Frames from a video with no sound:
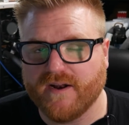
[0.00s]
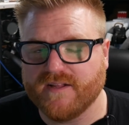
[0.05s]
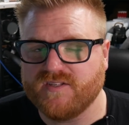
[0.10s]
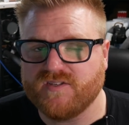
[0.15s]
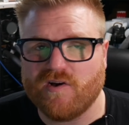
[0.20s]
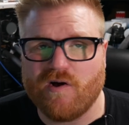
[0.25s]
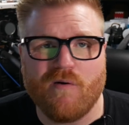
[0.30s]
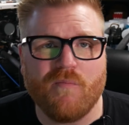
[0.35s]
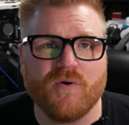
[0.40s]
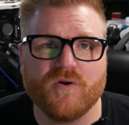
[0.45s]
It's
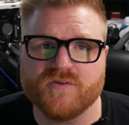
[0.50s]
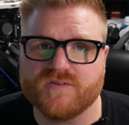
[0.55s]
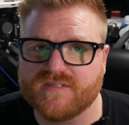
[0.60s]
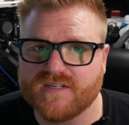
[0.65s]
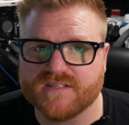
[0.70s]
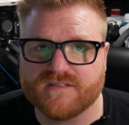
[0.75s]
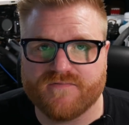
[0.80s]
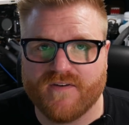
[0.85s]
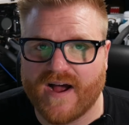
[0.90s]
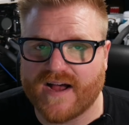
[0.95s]
almost
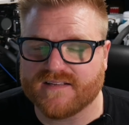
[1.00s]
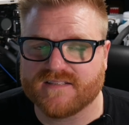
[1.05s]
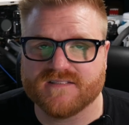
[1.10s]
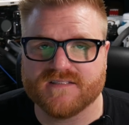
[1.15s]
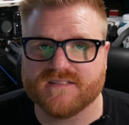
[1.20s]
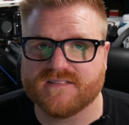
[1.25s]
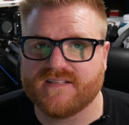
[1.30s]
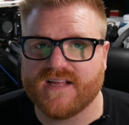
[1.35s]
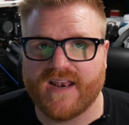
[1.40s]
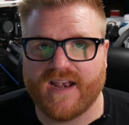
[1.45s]
as fast as a
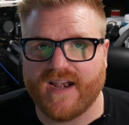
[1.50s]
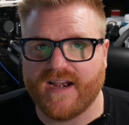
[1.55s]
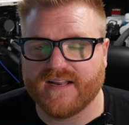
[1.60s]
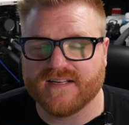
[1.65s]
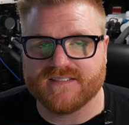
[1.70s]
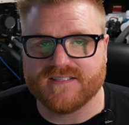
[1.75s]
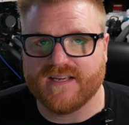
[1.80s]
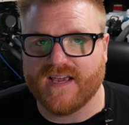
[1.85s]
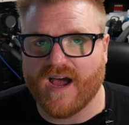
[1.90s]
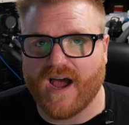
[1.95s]
1080
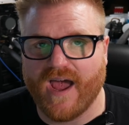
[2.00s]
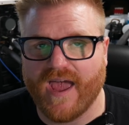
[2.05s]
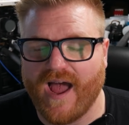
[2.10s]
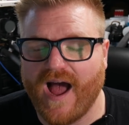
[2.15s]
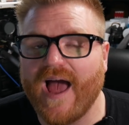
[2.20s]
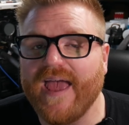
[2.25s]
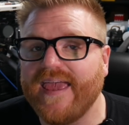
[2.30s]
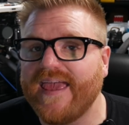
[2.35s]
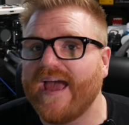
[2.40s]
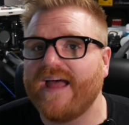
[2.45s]
Ti.
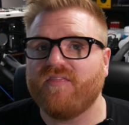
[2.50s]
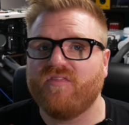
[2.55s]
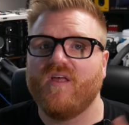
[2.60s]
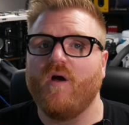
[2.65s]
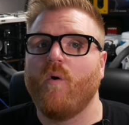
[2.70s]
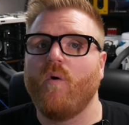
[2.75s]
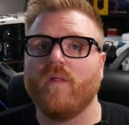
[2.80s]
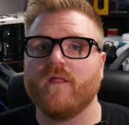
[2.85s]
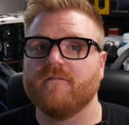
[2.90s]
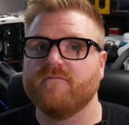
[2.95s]
I get the
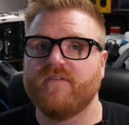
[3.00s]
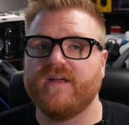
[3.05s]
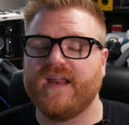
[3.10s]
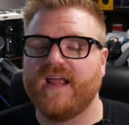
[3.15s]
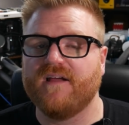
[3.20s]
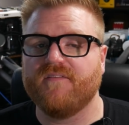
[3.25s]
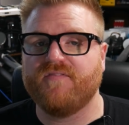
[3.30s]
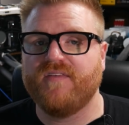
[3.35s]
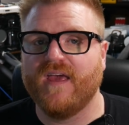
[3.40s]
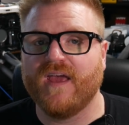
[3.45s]
whole
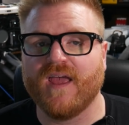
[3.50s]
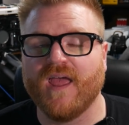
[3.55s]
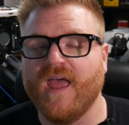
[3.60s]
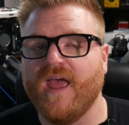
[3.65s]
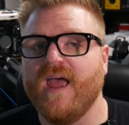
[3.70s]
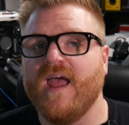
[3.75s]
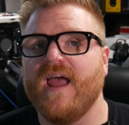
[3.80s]
NVIDIA thing.